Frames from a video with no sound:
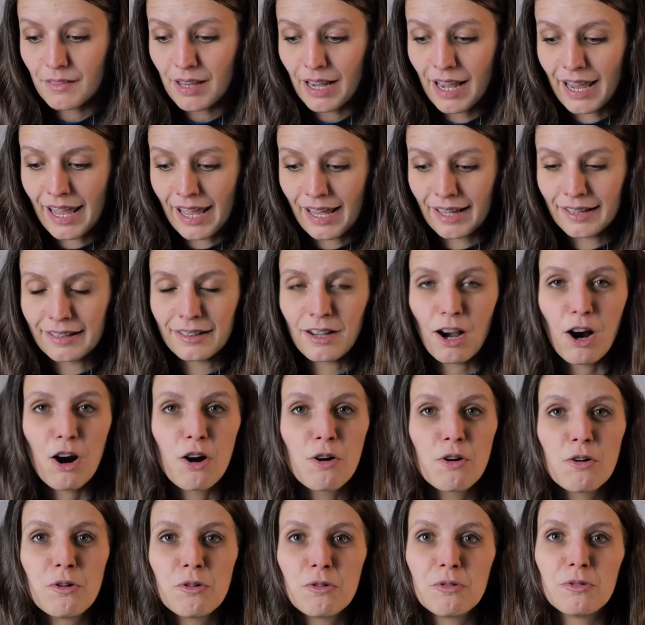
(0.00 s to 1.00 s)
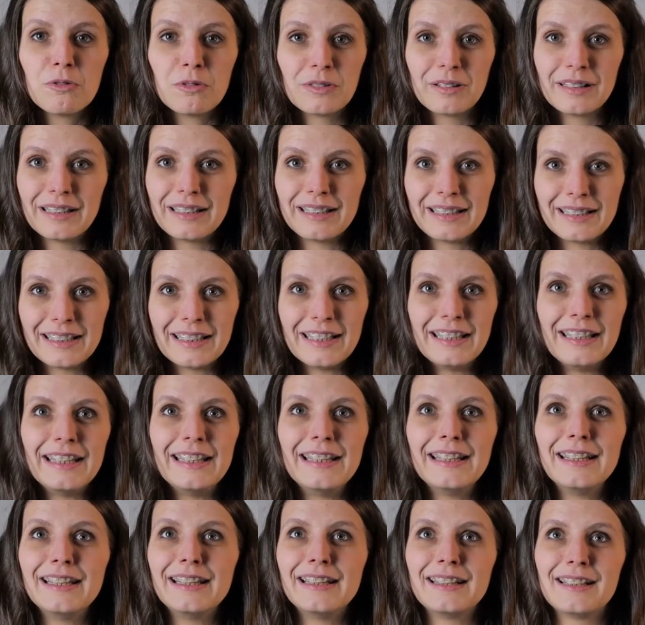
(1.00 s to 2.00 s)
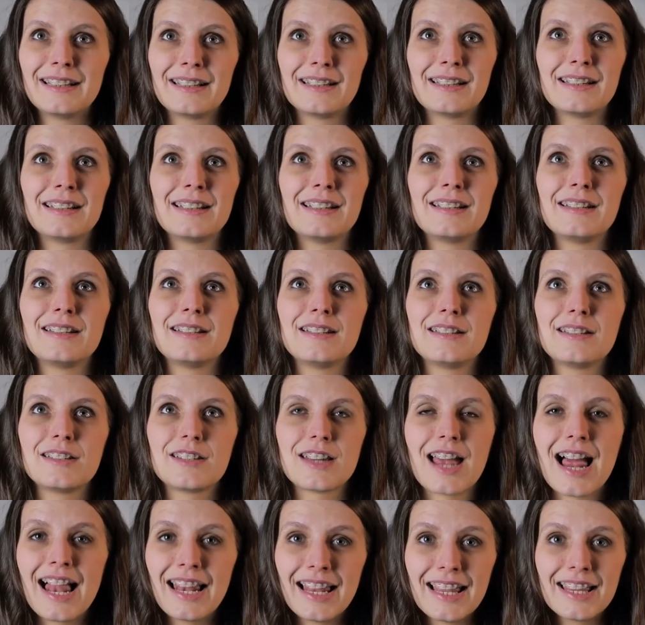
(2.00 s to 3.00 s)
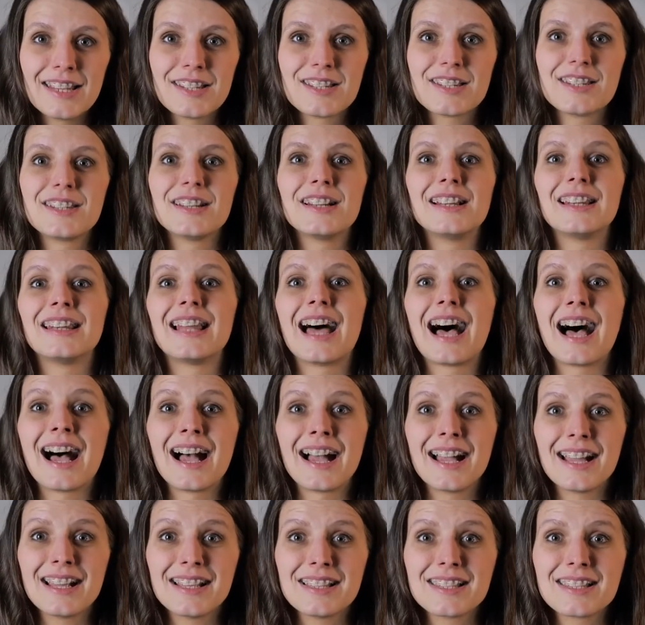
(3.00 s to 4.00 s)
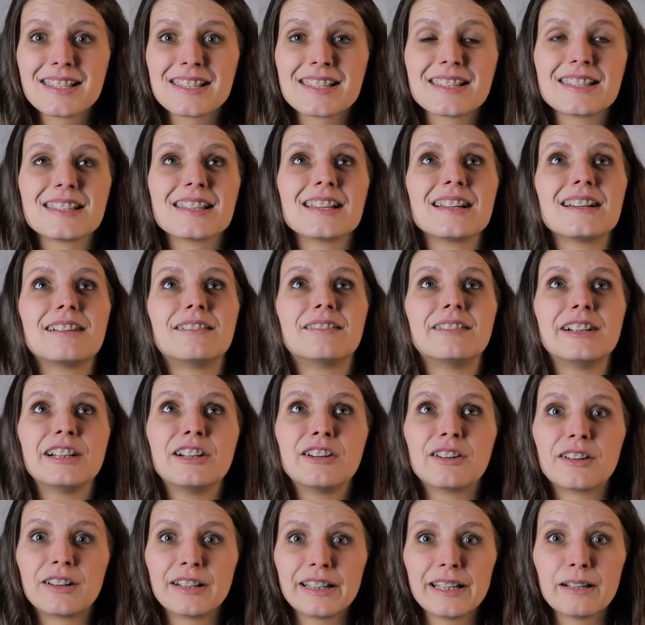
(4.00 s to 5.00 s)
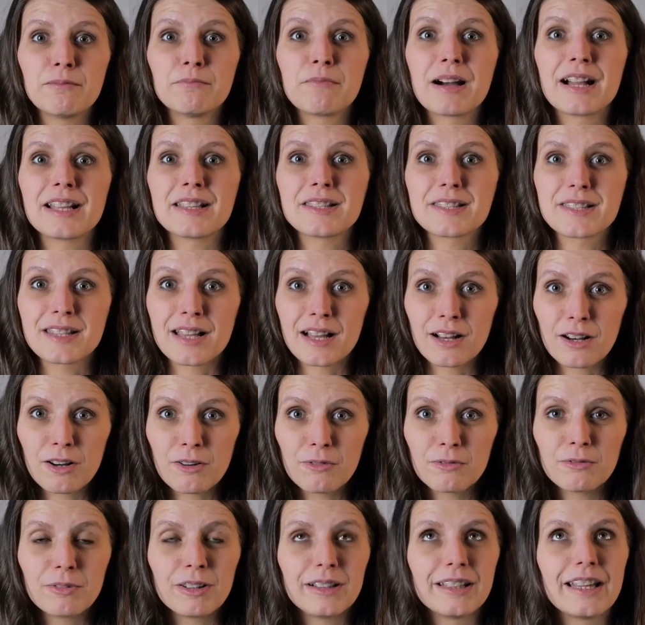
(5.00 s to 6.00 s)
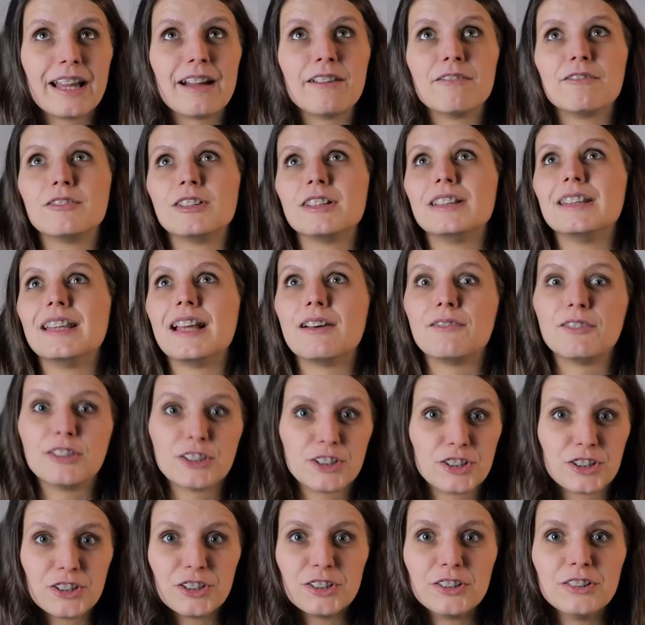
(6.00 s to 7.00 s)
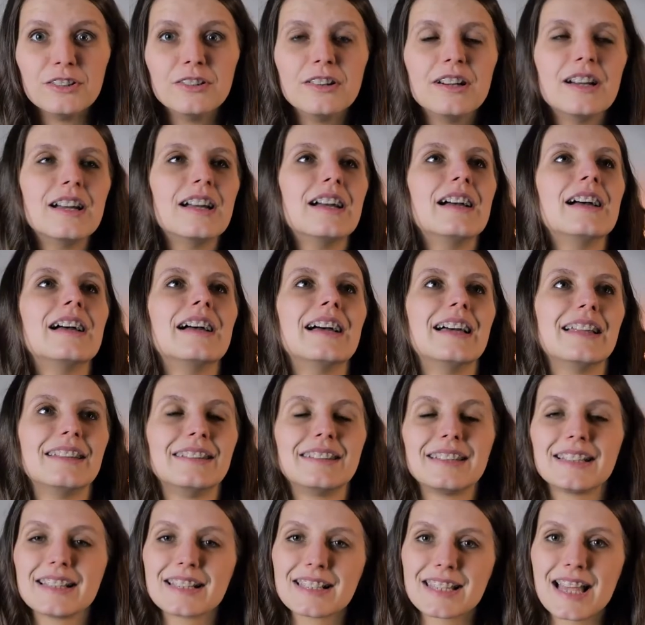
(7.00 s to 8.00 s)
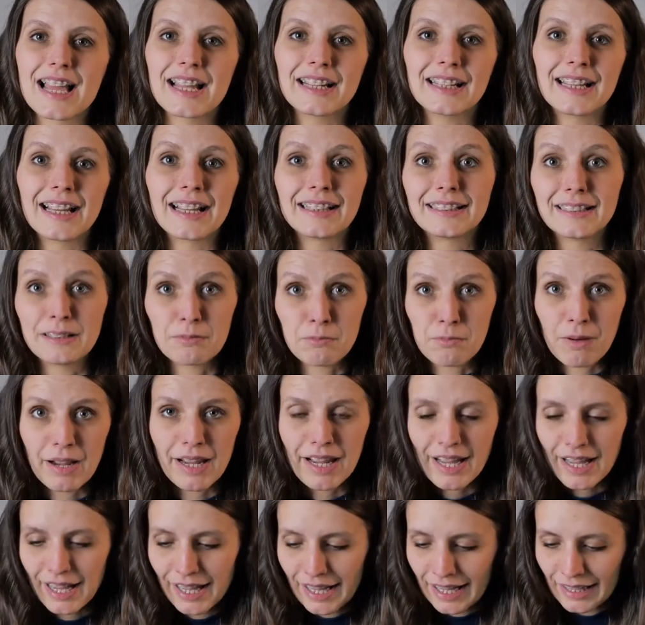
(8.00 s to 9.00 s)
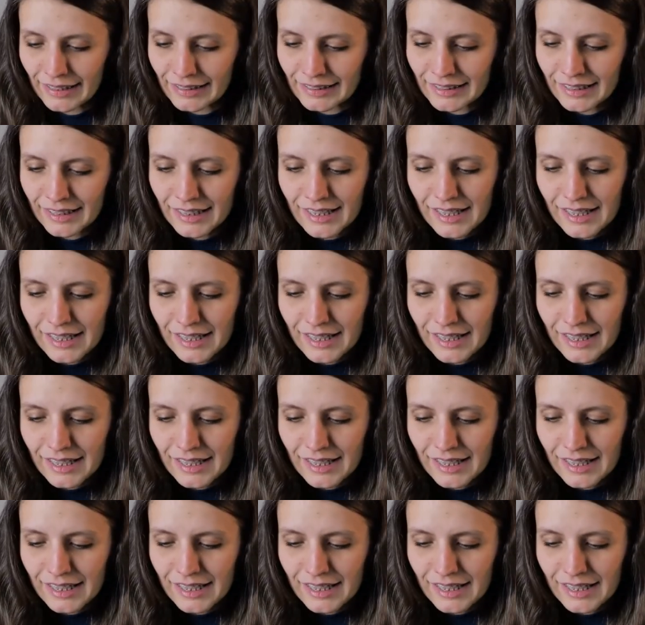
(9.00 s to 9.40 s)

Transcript: and how he challenged the lies regarding myself, what I would never do, and things like that in my head.